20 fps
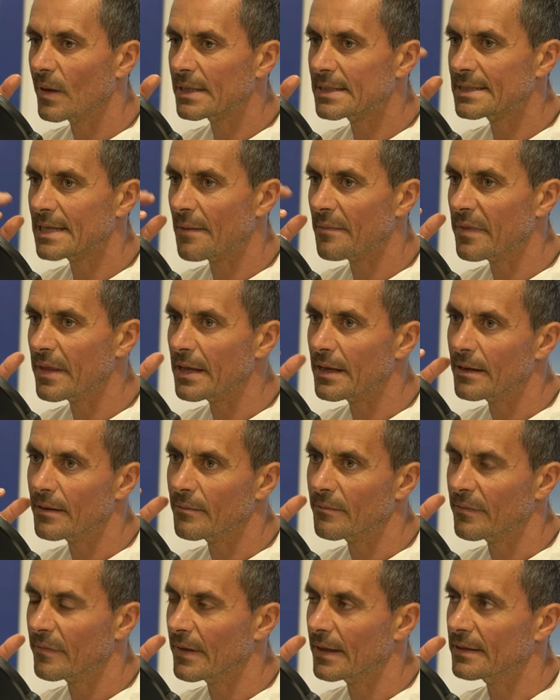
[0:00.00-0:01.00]

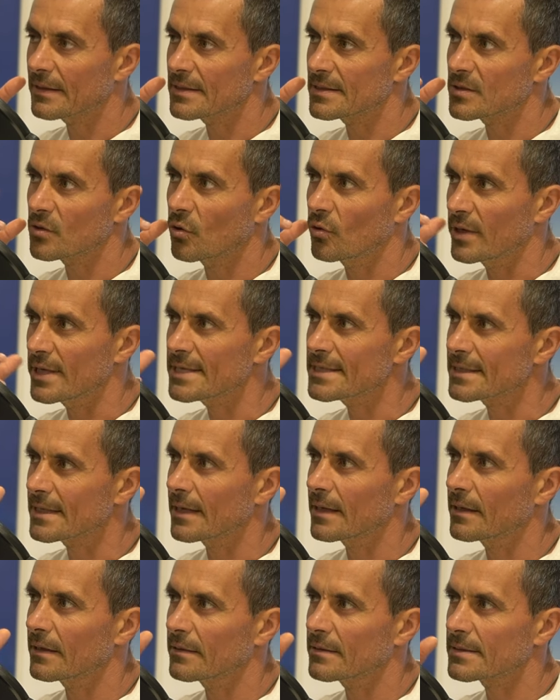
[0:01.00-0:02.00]
something that is
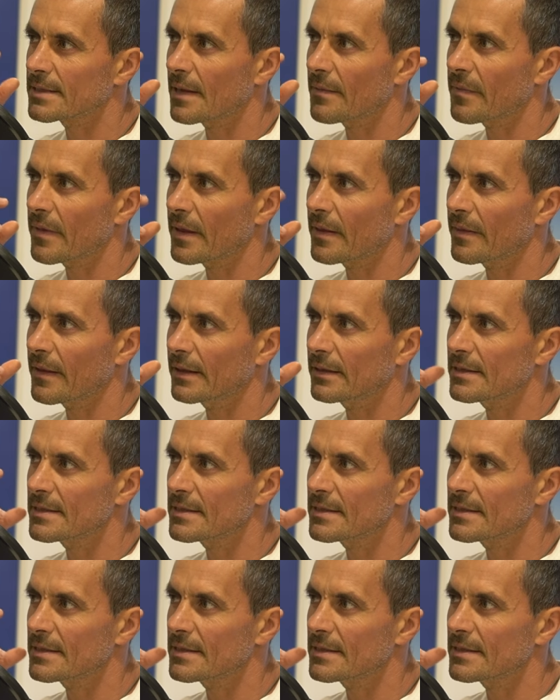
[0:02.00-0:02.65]
holistic, something that